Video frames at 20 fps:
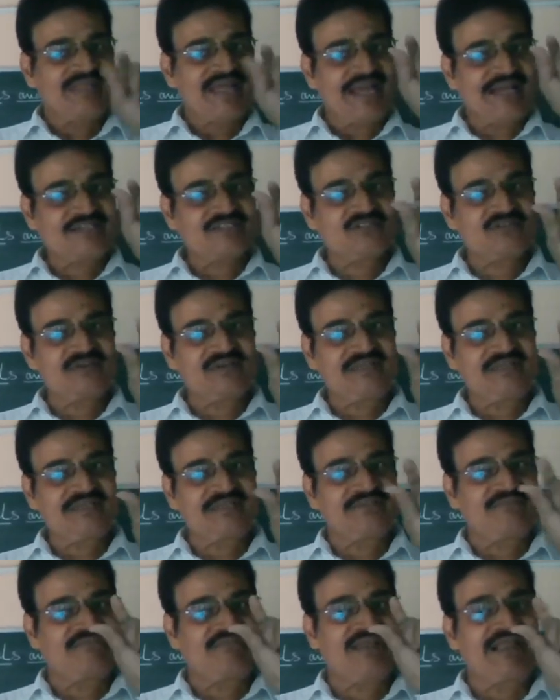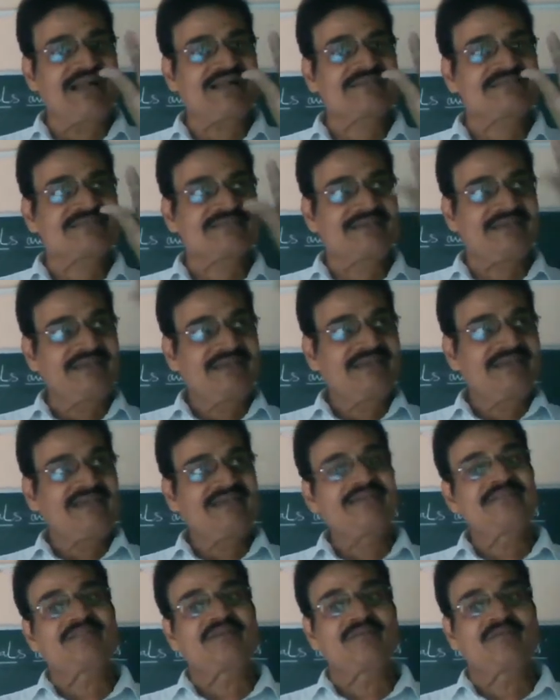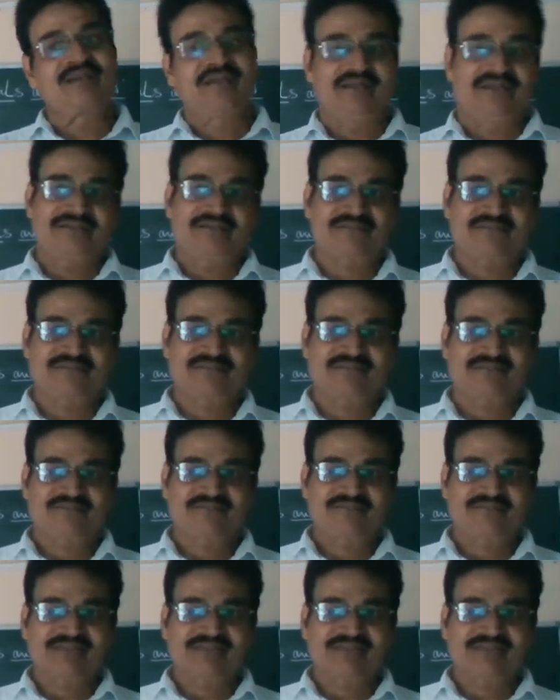actually reflects in the buildings.